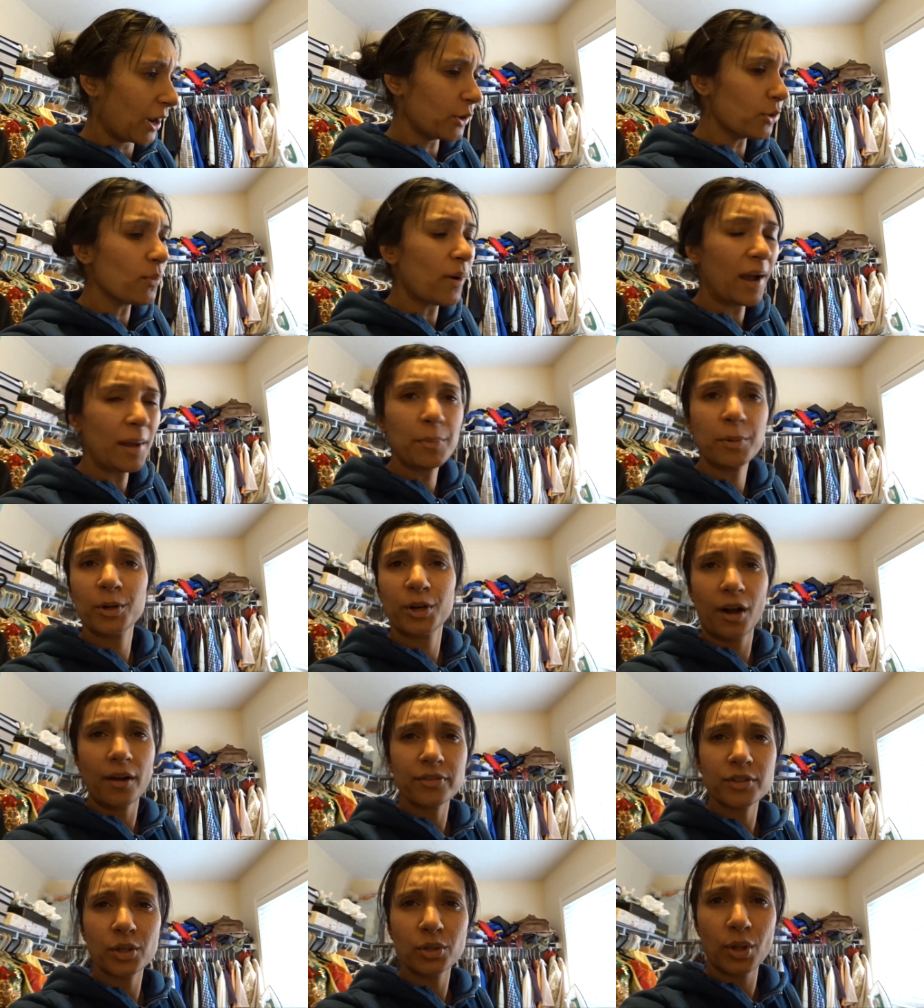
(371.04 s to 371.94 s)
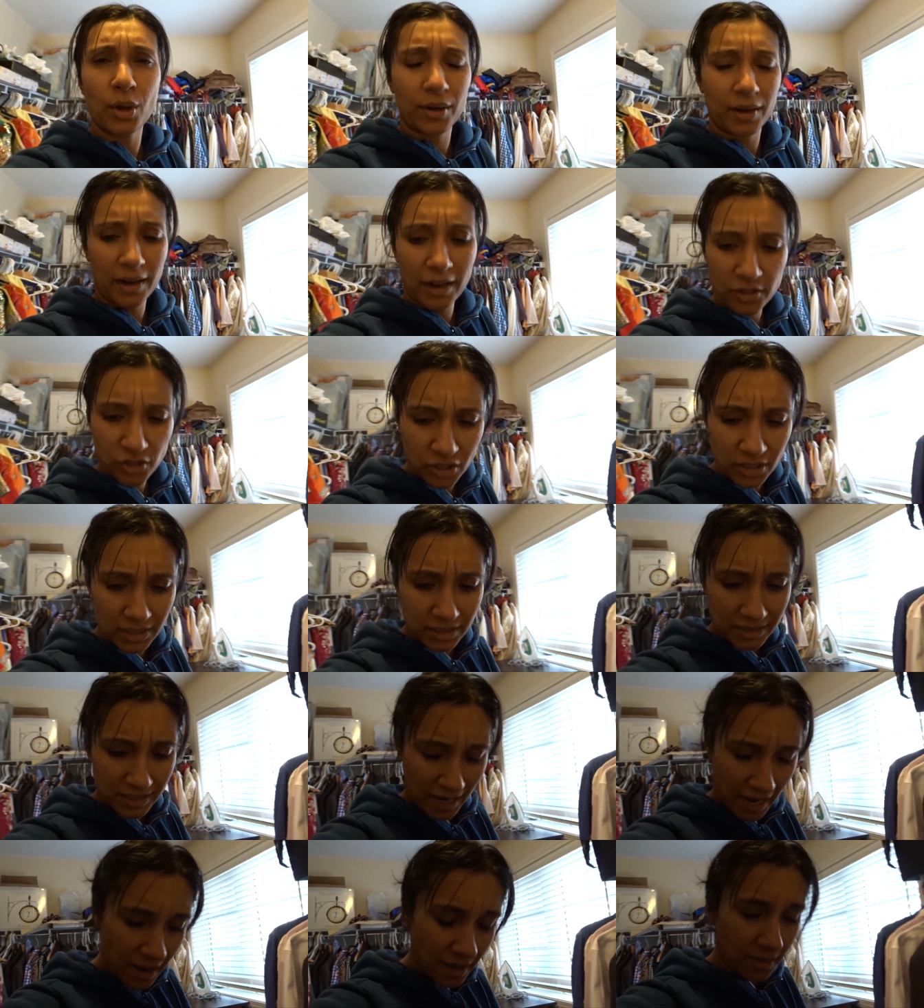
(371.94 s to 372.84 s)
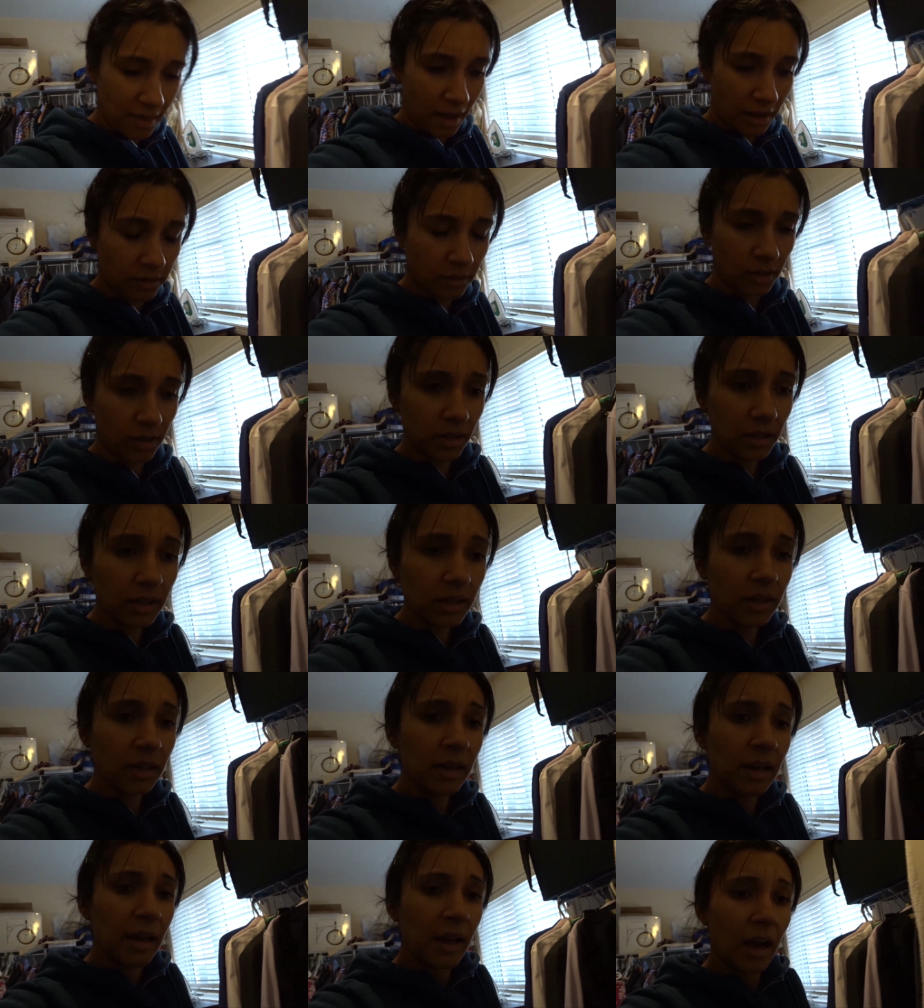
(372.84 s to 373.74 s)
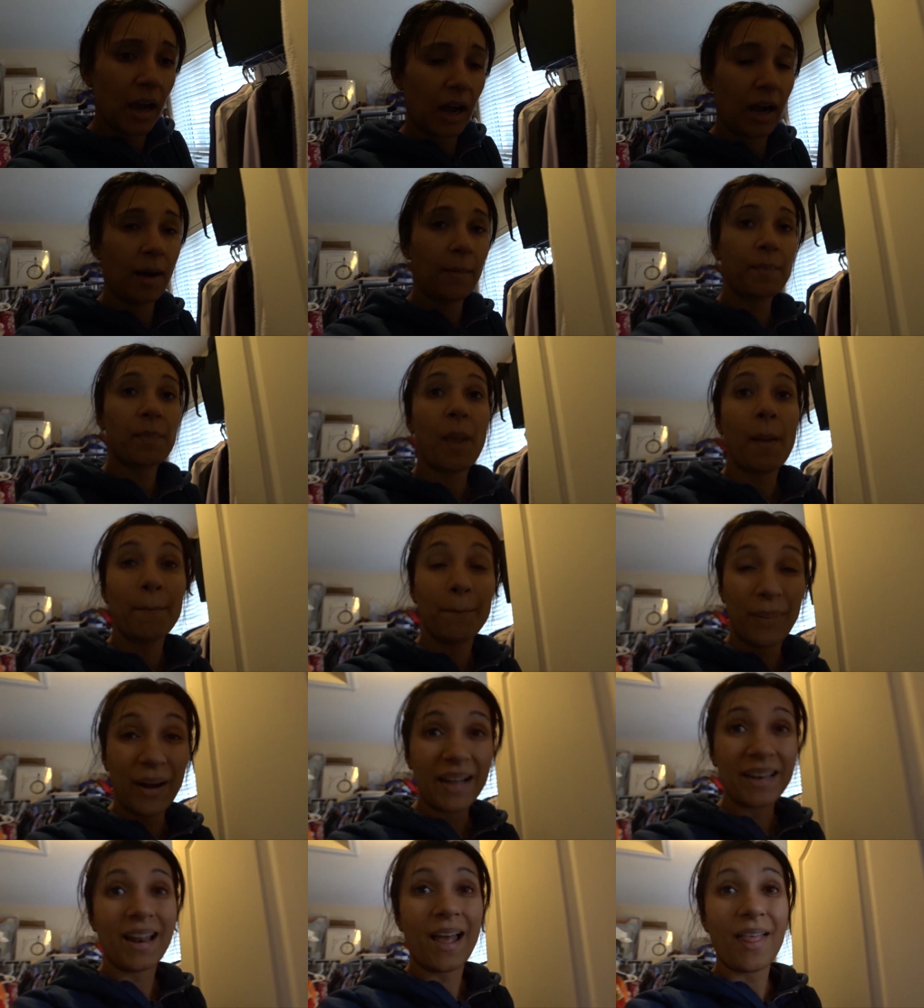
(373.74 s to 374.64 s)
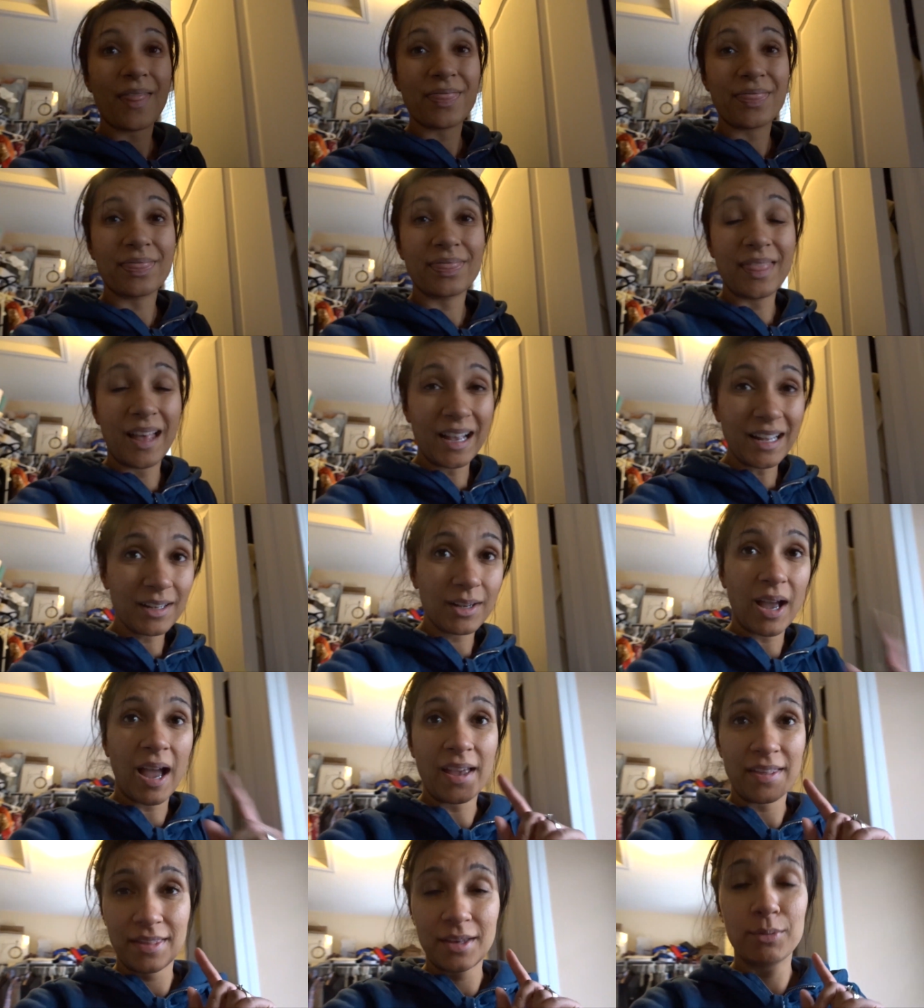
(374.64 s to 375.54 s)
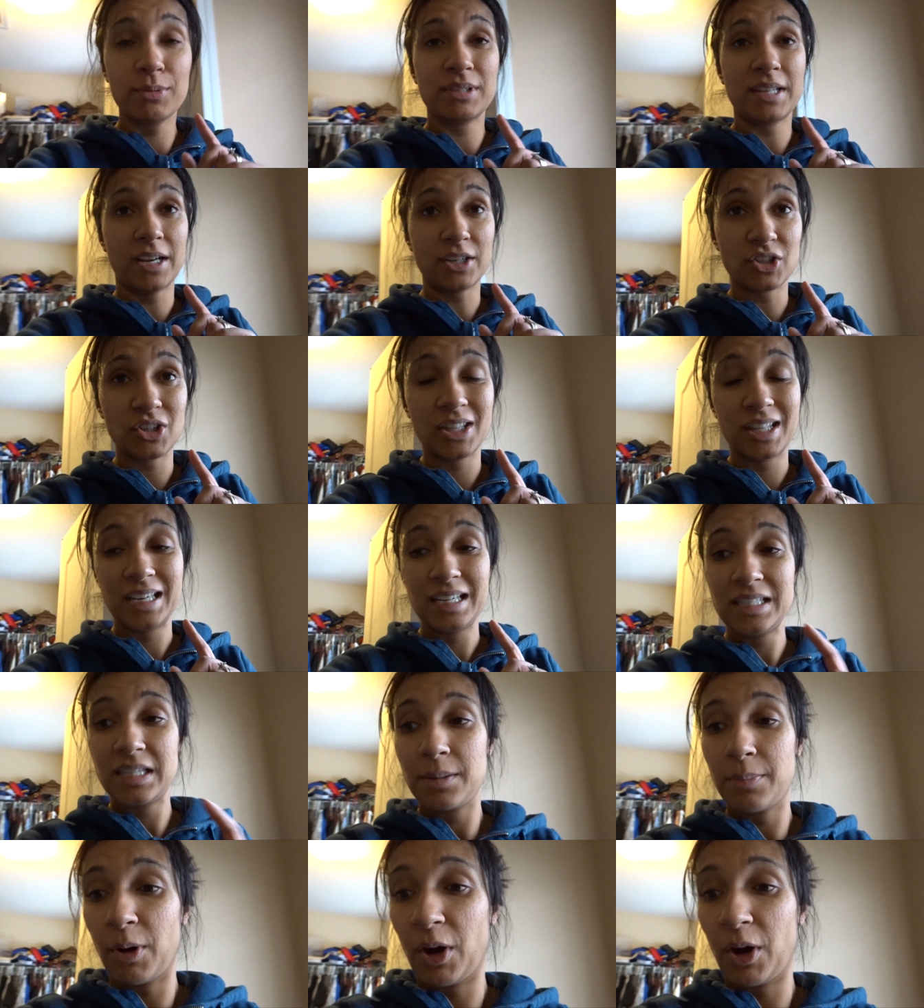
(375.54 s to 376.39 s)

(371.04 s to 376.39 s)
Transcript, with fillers: I don't know why I put it off so long. It actually didn't take that long, um, but that I think was actually the easy